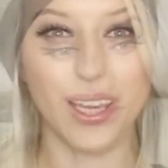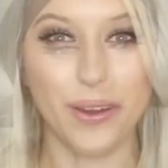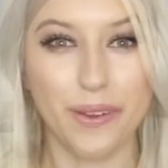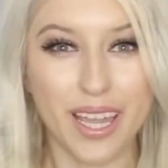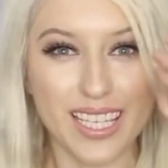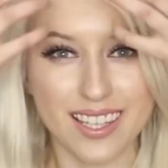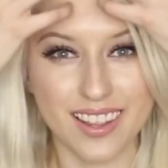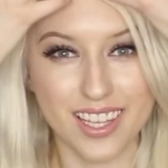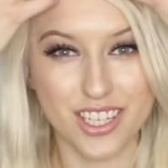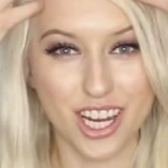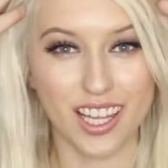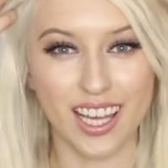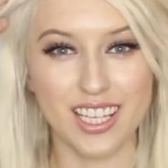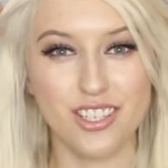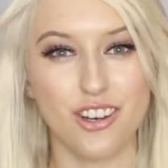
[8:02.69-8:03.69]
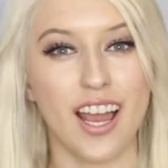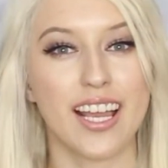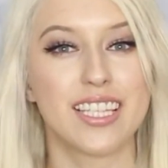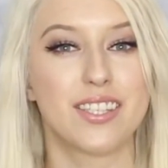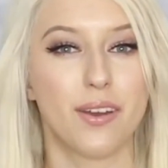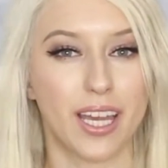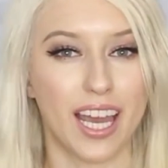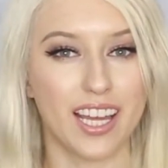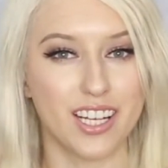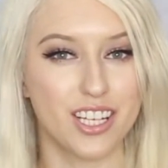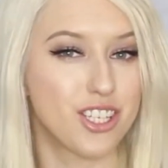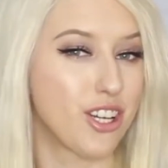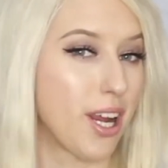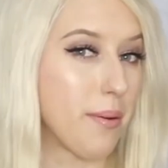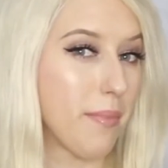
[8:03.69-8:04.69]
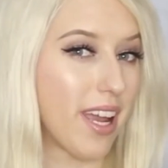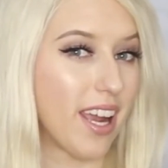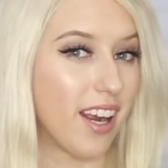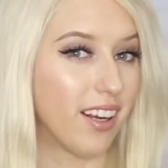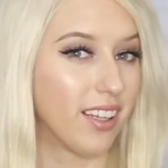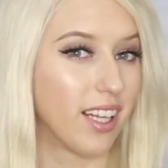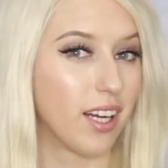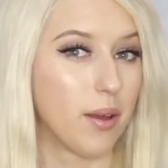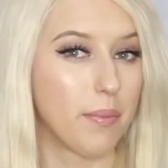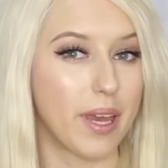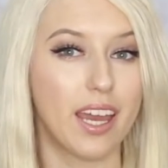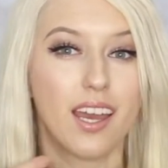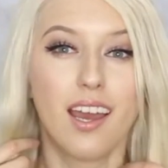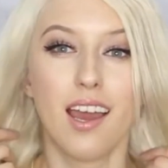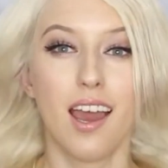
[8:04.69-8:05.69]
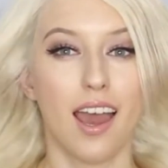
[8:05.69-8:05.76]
Okay, so the gel has dried, so I kind of straightened my hair a little bit.